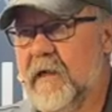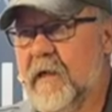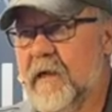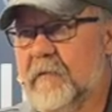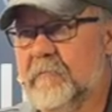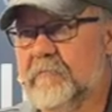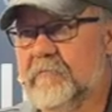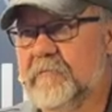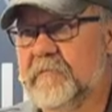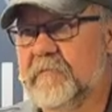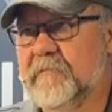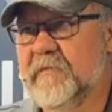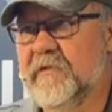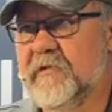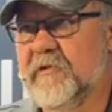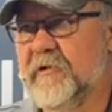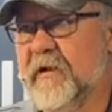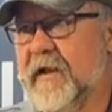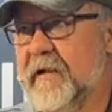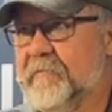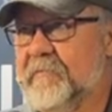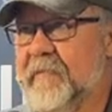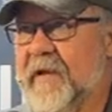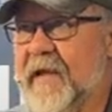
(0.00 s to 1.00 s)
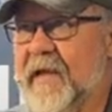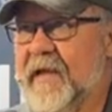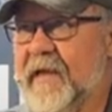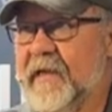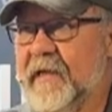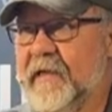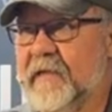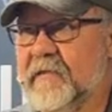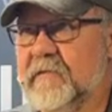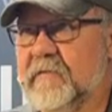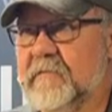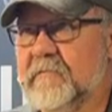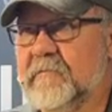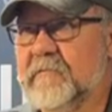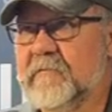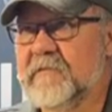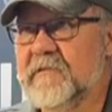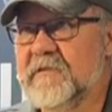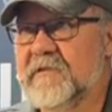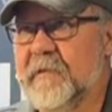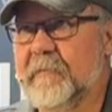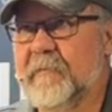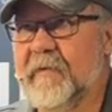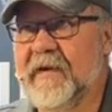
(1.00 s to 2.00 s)
You're not paying
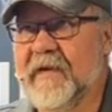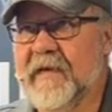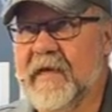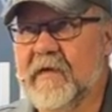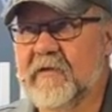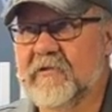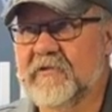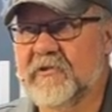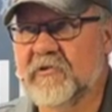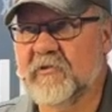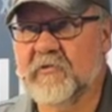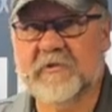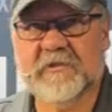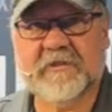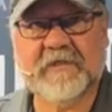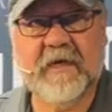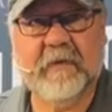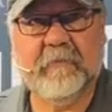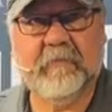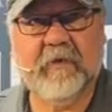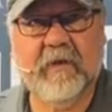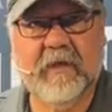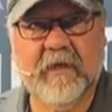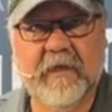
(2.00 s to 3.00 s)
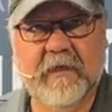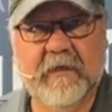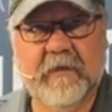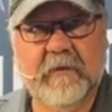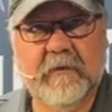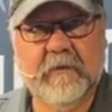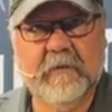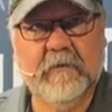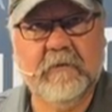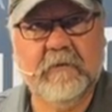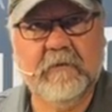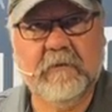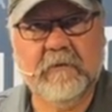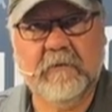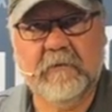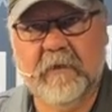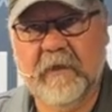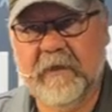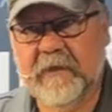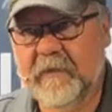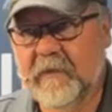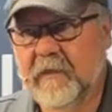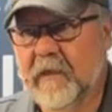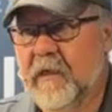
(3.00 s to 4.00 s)
somebody else to assemble it,
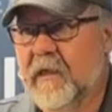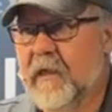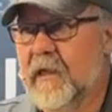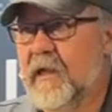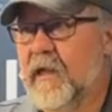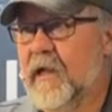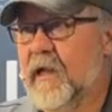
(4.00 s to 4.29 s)
right?